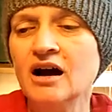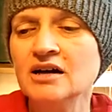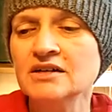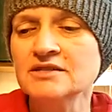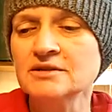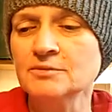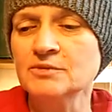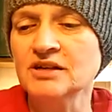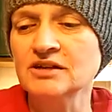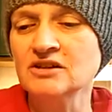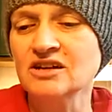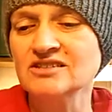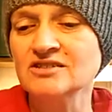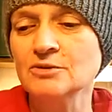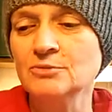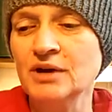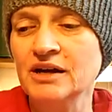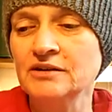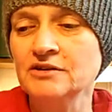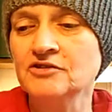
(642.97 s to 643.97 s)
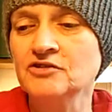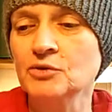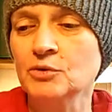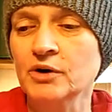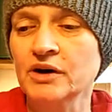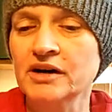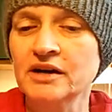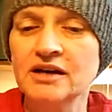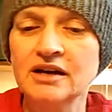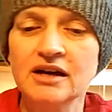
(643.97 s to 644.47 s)
Something also
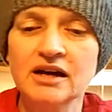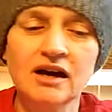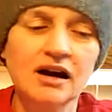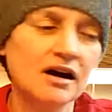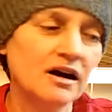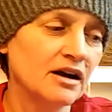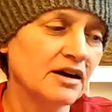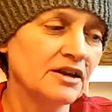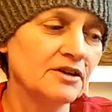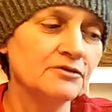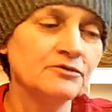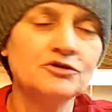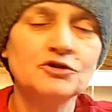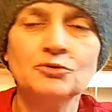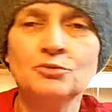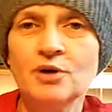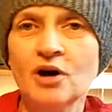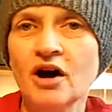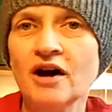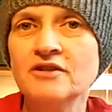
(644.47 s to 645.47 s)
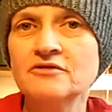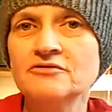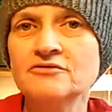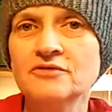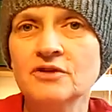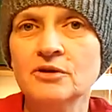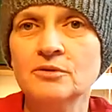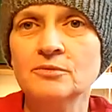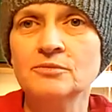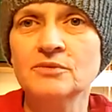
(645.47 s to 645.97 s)
mandatory. If you buy
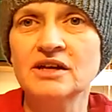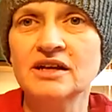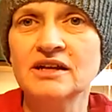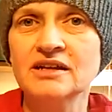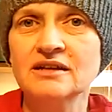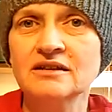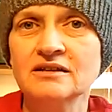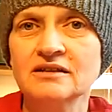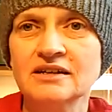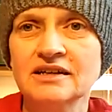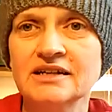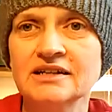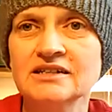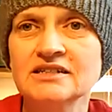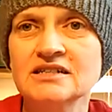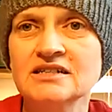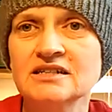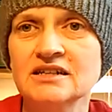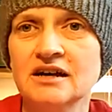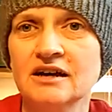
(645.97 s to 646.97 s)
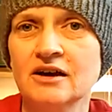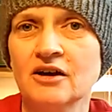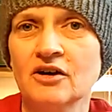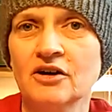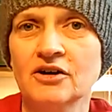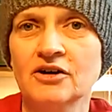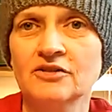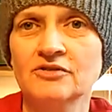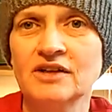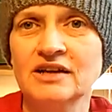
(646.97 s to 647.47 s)
from any of the links that
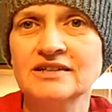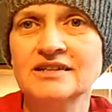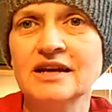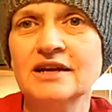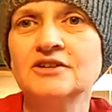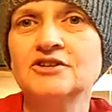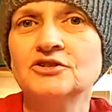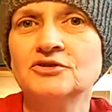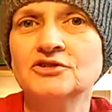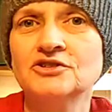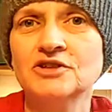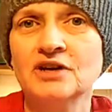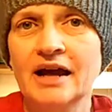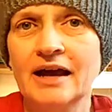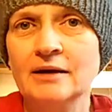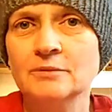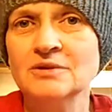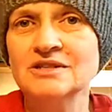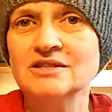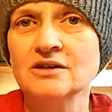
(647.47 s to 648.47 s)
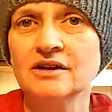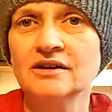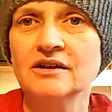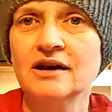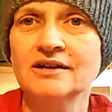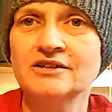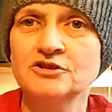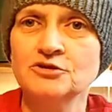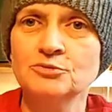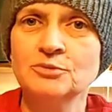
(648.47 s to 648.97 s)
take you to Amazon,
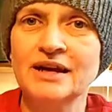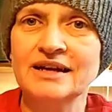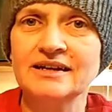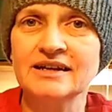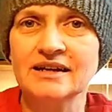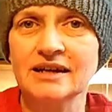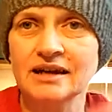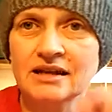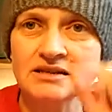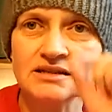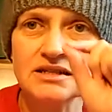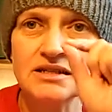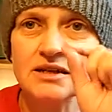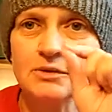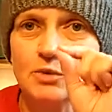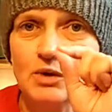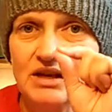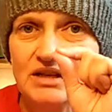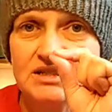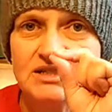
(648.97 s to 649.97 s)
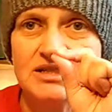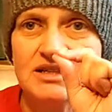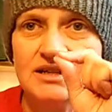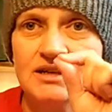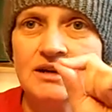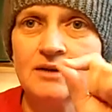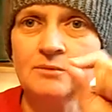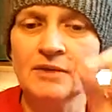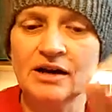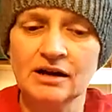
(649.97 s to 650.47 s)
I do make an eensy
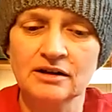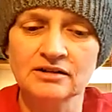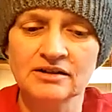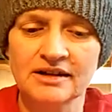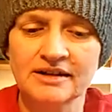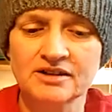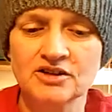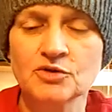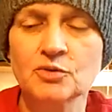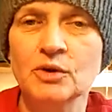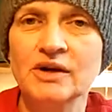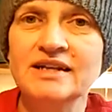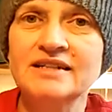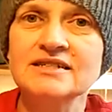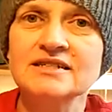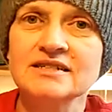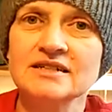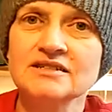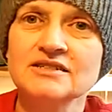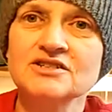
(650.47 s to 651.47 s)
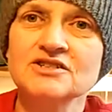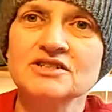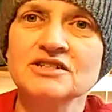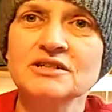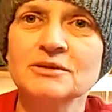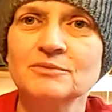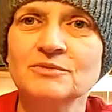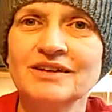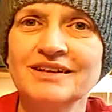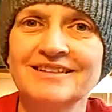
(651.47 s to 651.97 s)
weensy amount, like 20 cents or
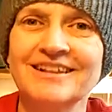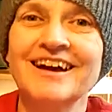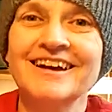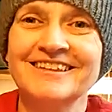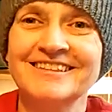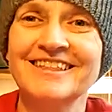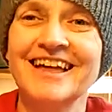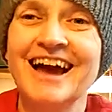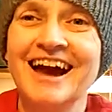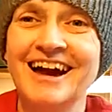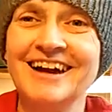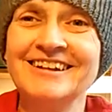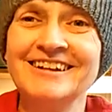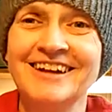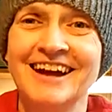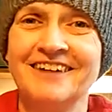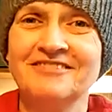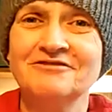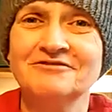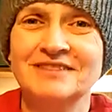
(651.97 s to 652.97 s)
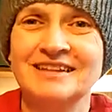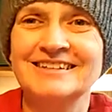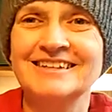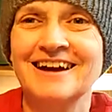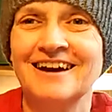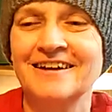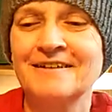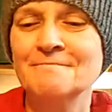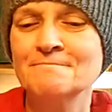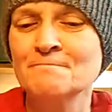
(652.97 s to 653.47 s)
something like that half the
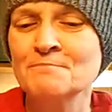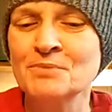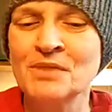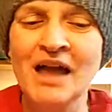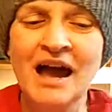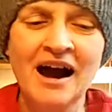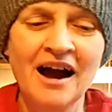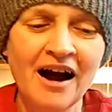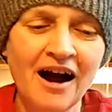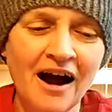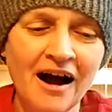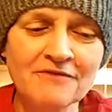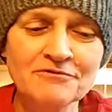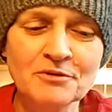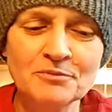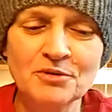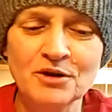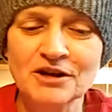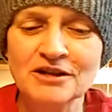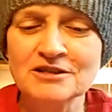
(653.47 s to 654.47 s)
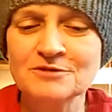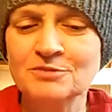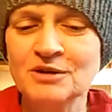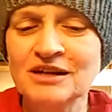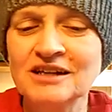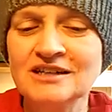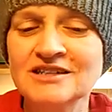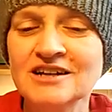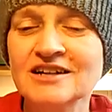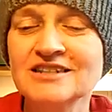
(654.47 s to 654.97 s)
time off of books.
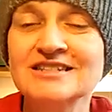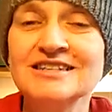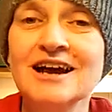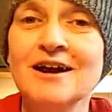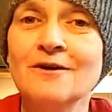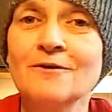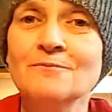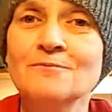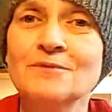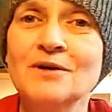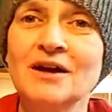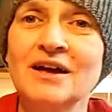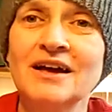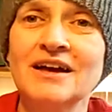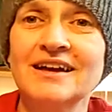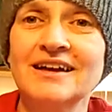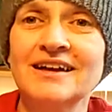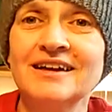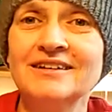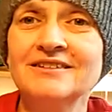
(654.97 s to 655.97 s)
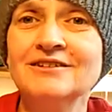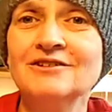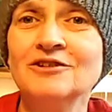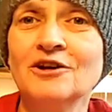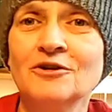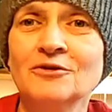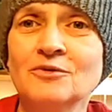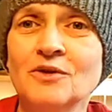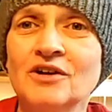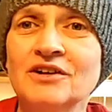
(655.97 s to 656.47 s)
But it does help in the
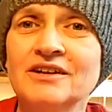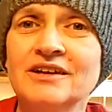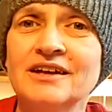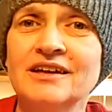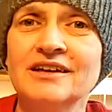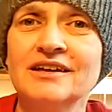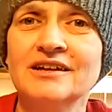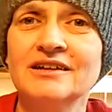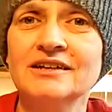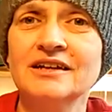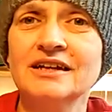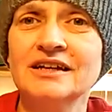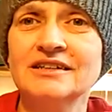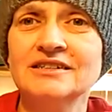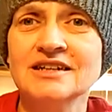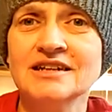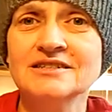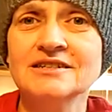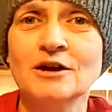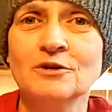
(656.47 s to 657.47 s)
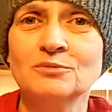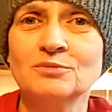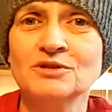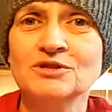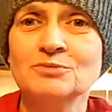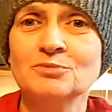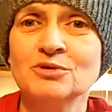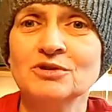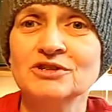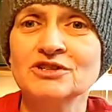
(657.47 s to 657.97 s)
long run, and it does help
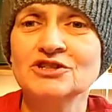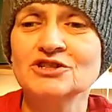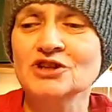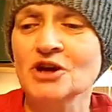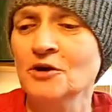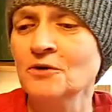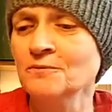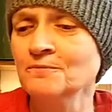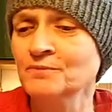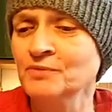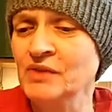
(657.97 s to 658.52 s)
support the show.